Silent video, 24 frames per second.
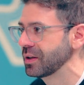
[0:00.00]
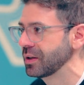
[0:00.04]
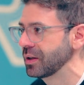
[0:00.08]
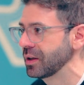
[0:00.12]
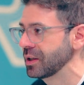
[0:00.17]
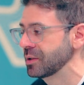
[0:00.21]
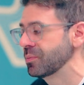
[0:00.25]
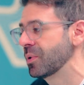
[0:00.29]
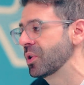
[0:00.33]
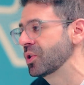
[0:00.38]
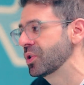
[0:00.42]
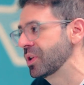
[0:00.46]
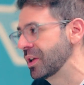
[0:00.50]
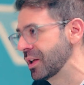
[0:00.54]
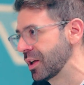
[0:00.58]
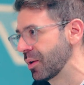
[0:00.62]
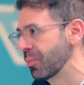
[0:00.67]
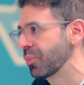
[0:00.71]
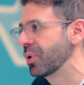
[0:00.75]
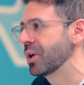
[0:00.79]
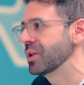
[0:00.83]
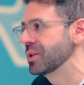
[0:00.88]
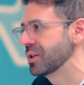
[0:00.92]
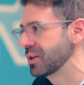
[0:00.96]
especially in the
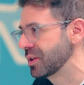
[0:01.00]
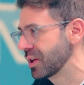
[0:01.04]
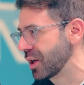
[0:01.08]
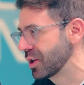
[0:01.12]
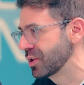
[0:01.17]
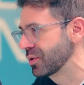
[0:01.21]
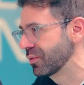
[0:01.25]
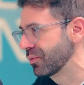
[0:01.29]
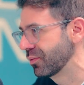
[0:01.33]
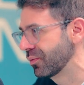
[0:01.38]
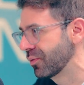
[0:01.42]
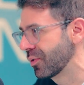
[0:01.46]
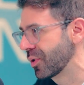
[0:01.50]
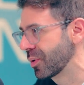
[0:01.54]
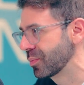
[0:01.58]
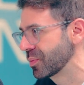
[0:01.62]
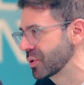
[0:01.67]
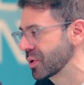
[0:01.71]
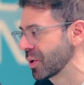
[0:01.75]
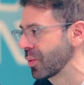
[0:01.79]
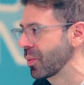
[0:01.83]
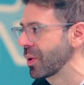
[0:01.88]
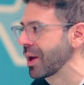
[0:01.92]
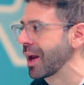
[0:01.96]
presentation form.
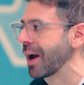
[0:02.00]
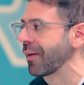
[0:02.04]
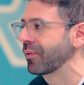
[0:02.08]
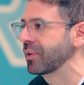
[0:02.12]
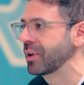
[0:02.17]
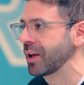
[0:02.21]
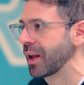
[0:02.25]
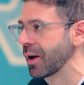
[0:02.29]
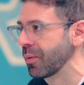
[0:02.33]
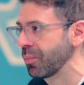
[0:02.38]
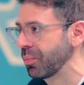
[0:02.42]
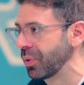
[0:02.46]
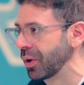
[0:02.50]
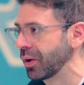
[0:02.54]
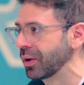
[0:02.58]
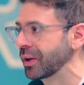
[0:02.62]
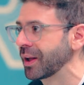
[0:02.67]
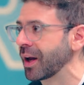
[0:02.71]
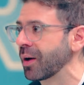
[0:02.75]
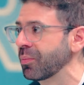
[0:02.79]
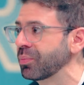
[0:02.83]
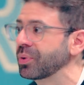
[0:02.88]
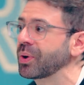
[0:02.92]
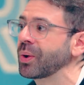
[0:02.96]
So we have to now build
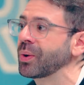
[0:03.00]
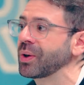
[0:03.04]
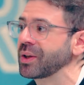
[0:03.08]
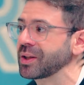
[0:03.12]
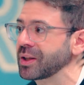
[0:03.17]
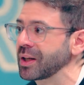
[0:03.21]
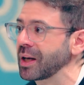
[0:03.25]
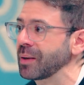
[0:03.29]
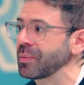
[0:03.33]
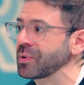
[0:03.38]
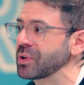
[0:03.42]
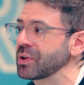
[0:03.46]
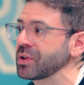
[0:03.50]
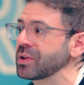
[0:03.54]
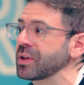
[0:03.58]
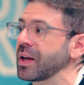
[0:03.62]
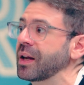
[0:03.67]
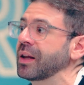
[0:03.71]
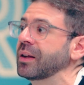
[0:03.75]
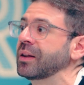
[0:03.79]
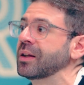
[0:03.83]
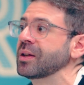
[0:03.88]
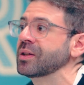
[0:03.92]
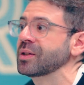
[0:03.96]
out prototypes to
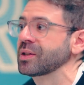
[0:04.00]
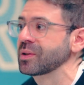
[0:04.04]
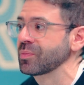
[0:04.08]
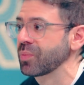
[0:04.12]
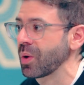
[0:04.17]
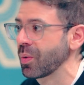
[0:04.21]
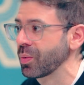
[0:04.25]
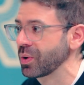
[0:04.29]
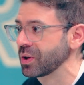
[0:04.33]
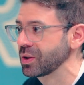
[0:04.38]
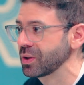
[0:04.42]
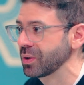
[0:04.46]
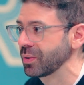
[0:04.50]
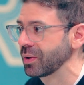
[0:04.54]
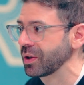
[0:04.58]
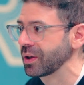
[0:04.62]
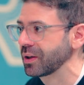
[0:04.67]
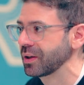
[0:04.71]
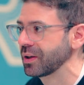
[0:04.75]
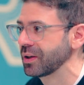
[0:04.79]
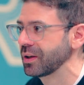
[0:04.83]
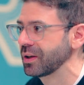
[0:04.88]
say, this is what we're doing.